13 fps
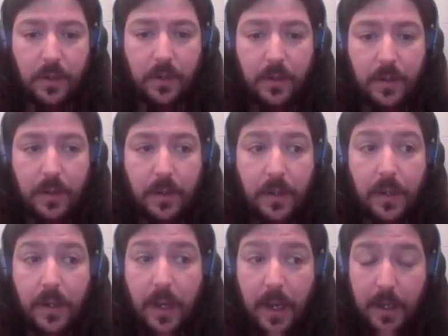and you
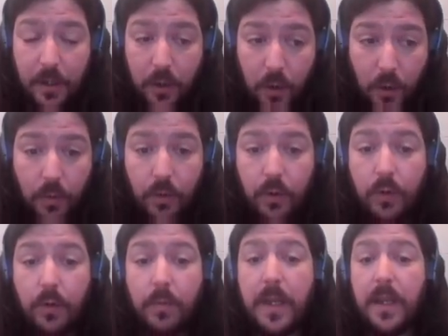should be
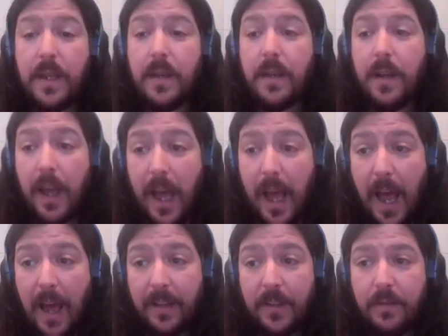actively
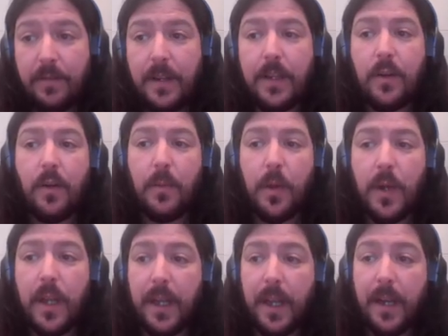communicating
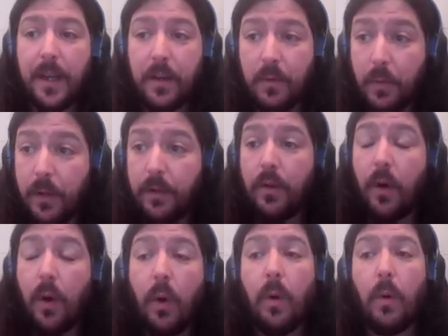with all
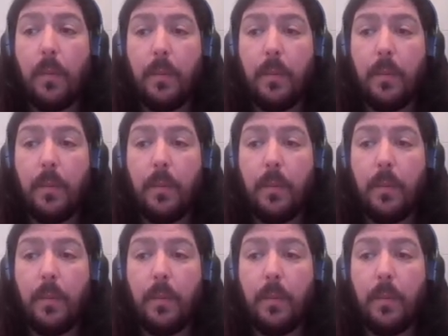parts.